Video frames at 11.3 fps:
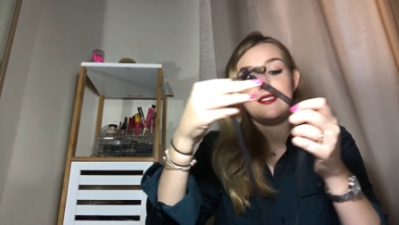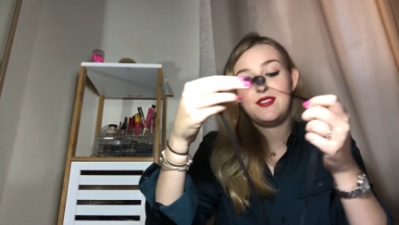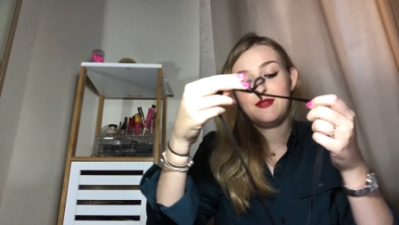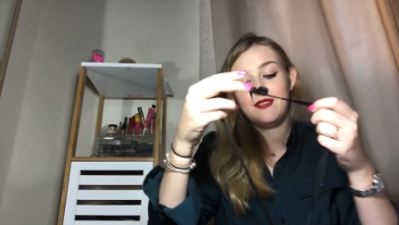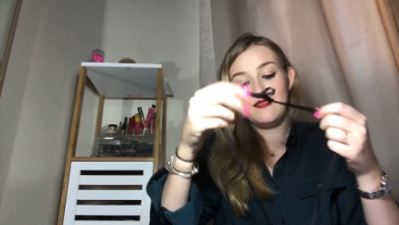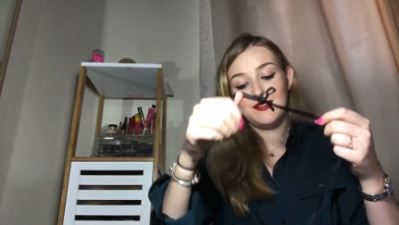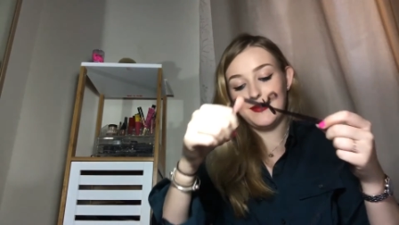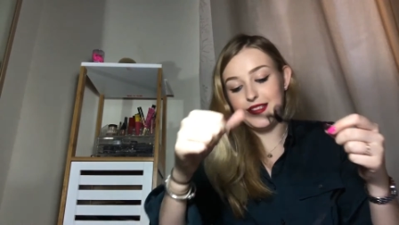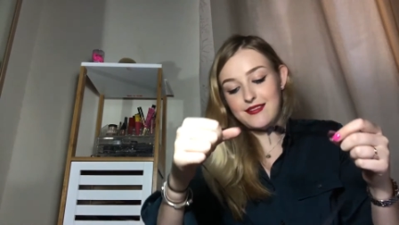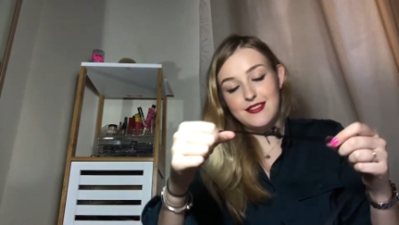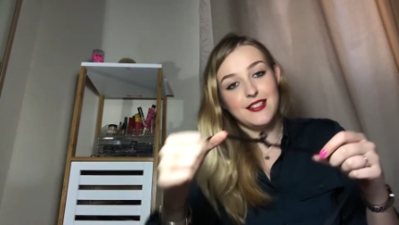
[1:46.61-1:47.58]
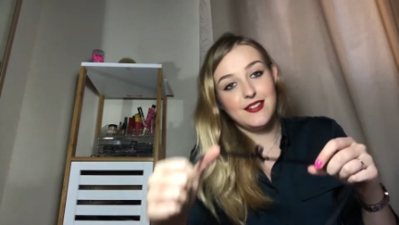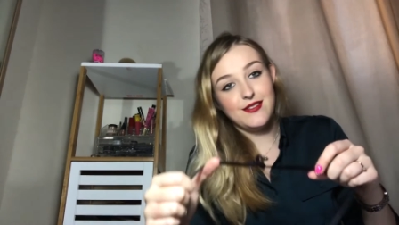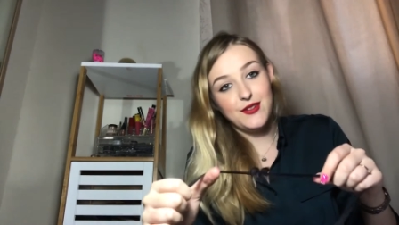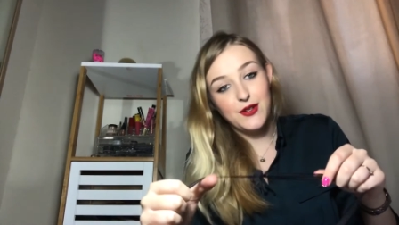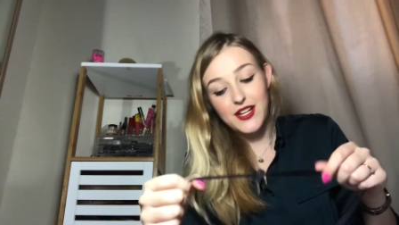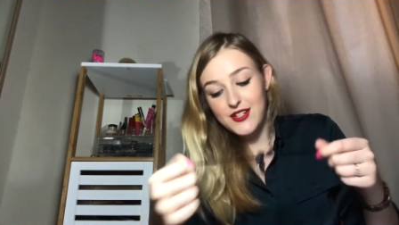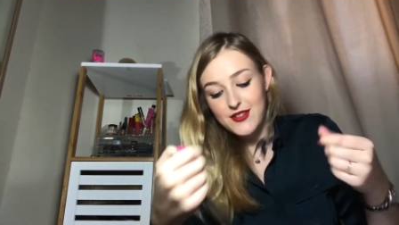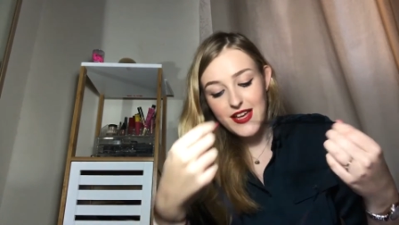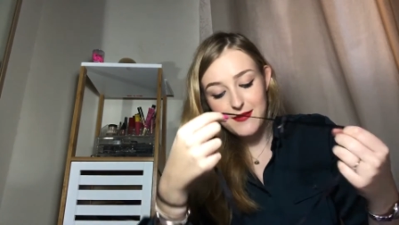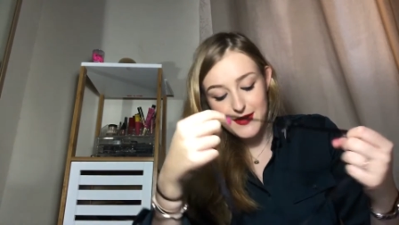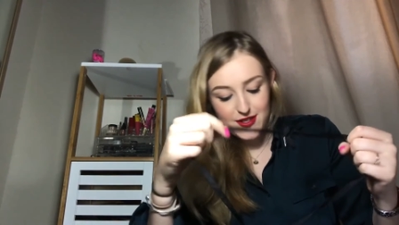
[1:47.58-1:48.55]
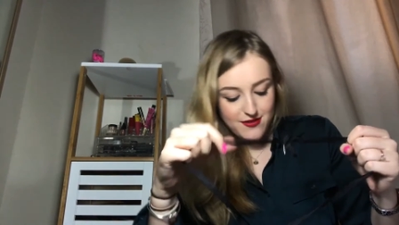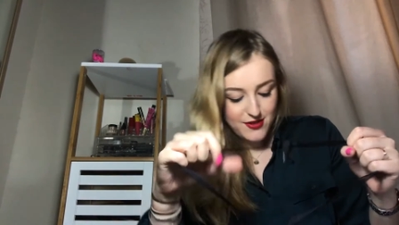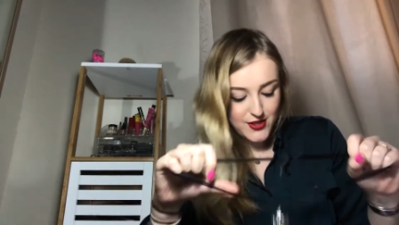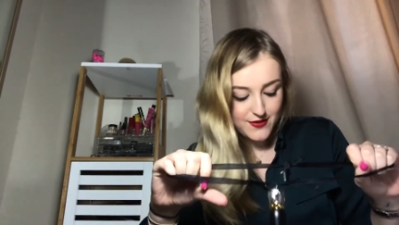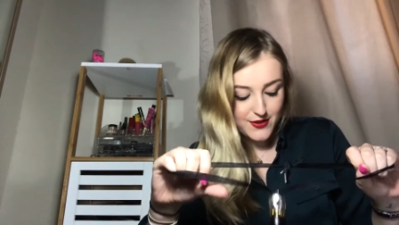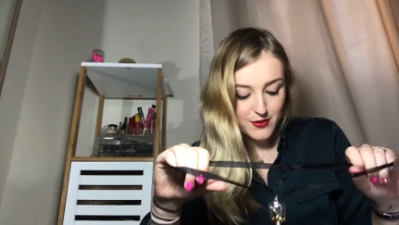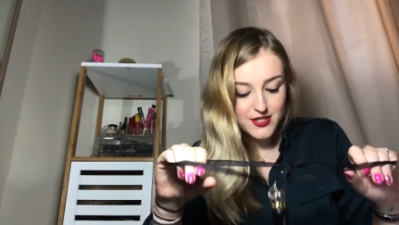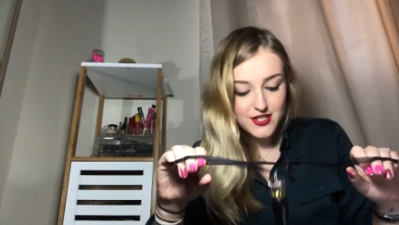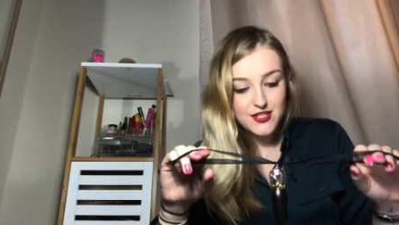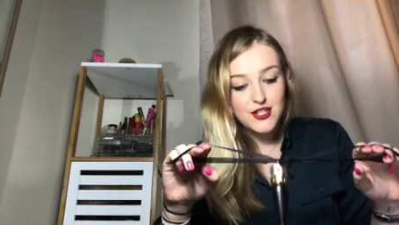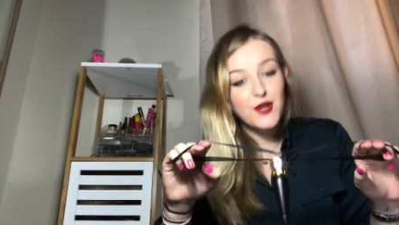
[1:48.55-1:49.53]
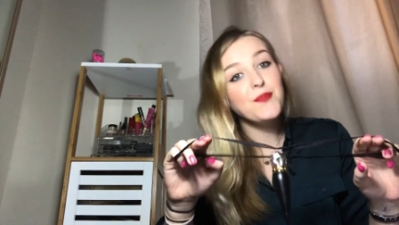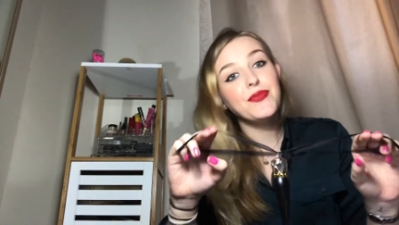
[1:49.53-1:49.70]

if you want. I mean, don't know if you're going to do that, but you could if you wanted to.